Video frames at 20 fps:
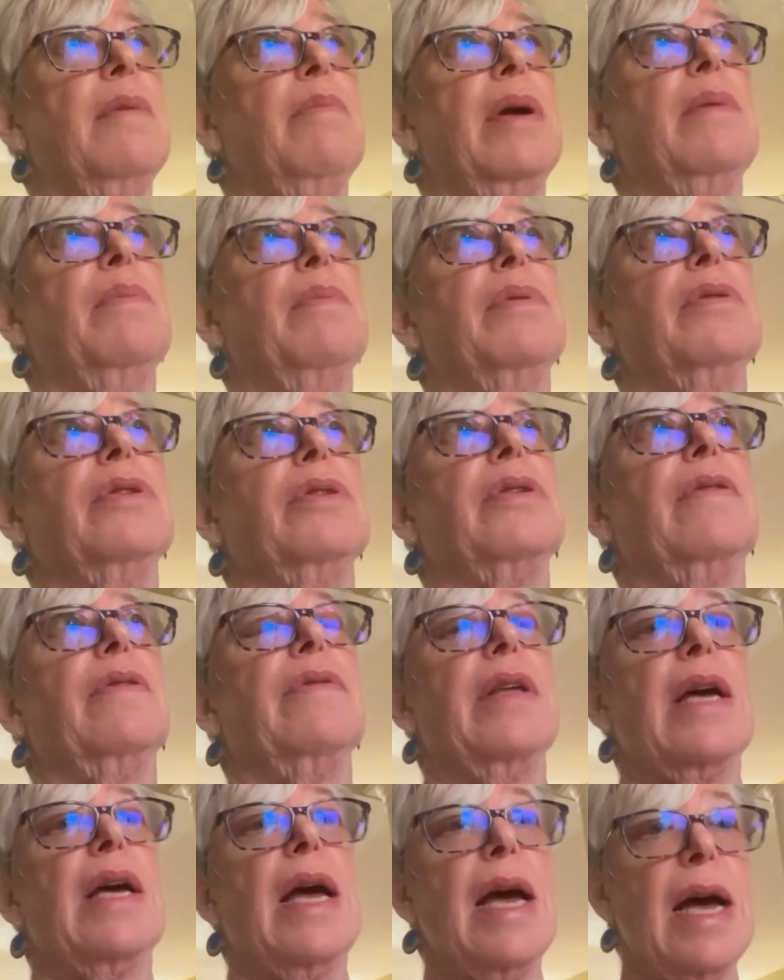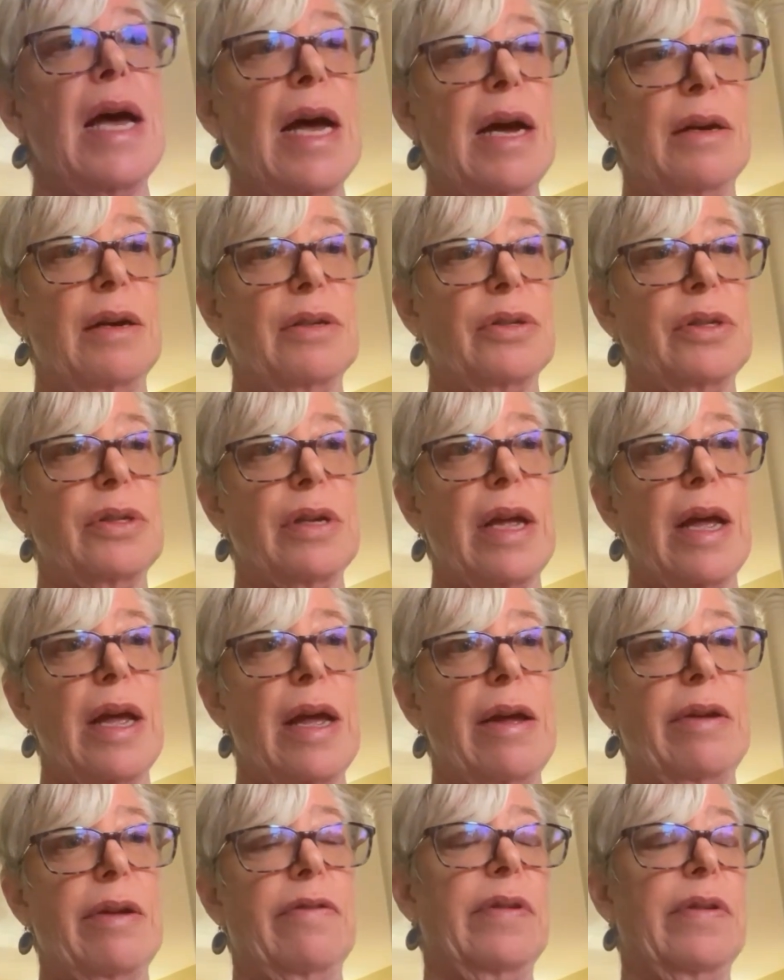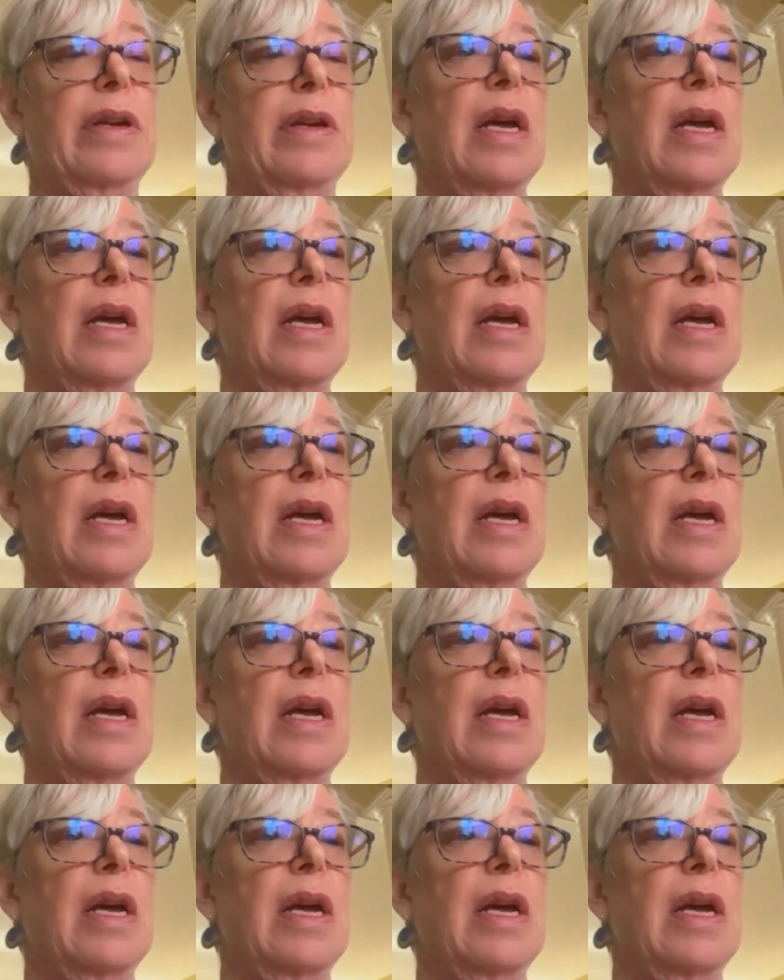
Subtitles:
members of the House have